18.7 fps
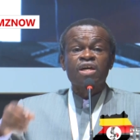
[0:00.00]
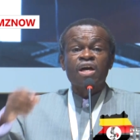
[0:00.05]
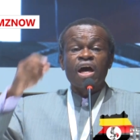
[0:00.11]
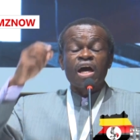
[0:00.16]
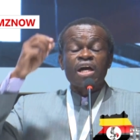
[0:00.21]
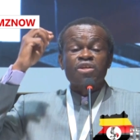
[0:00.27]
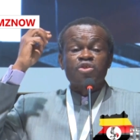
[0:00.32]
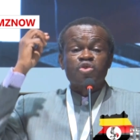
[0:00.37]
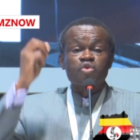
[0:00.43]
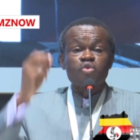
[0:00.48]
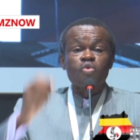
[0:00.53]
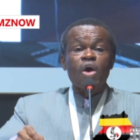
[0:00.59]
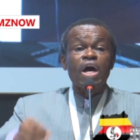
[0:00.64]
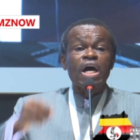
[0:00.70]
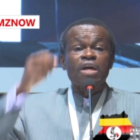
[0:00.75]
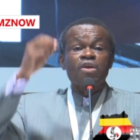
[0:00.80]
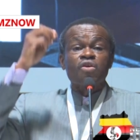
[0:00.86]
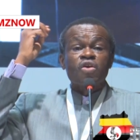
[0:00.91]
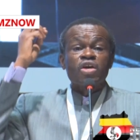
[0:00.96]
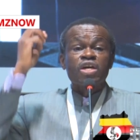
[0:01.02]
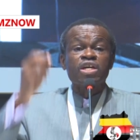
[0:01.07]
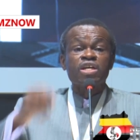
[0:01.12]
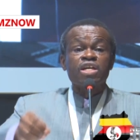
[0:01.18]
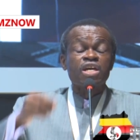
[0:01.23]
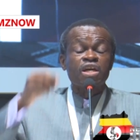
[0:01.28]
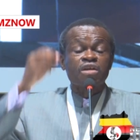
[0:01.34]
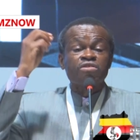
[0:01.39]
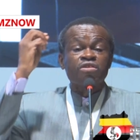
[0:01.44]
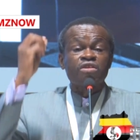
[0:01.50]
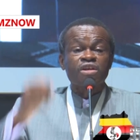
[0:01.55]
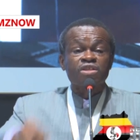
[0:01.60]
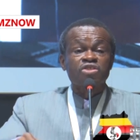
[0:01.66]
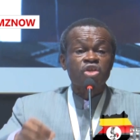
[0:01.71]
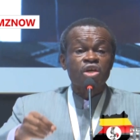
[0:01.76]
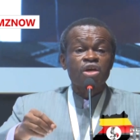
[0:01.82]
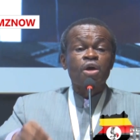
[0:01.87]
and to wallow in ignorance